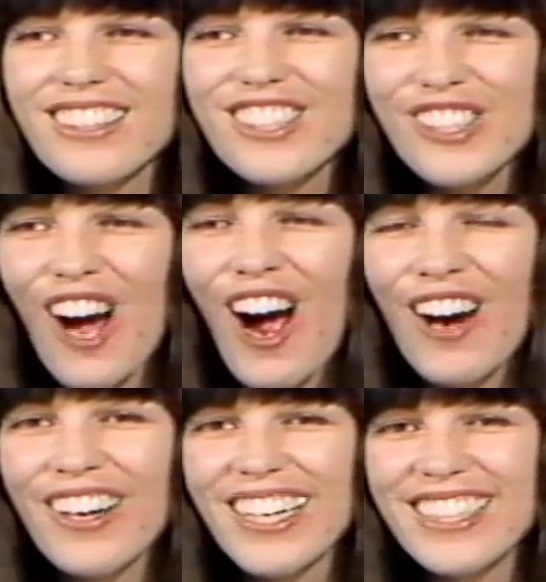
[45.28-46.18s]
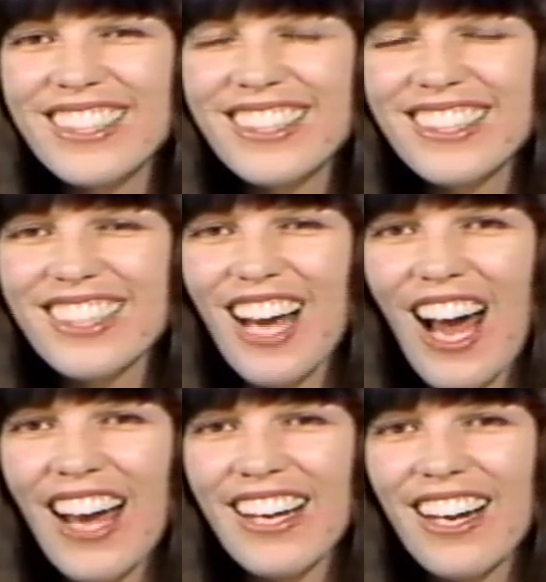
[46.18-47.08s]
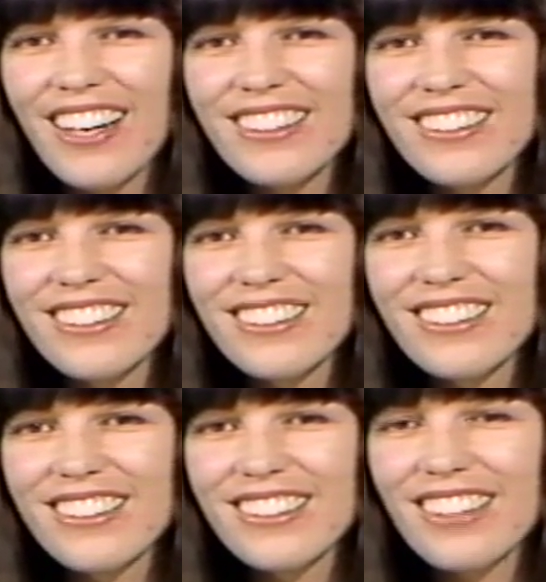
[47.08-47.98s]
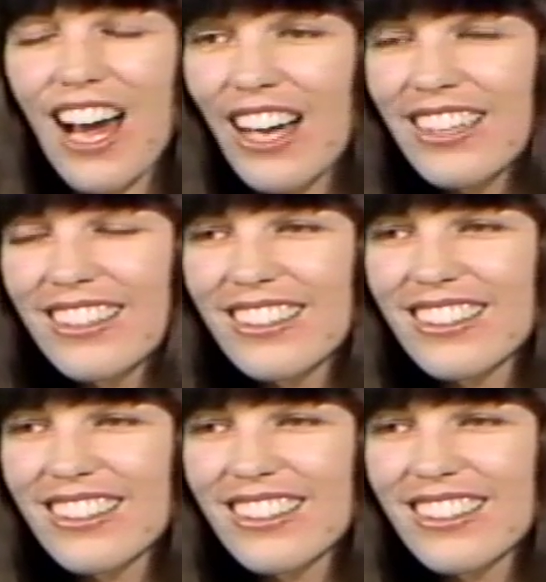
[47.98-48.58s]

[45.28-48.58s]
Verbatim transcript: The scar is, I, uh, huh?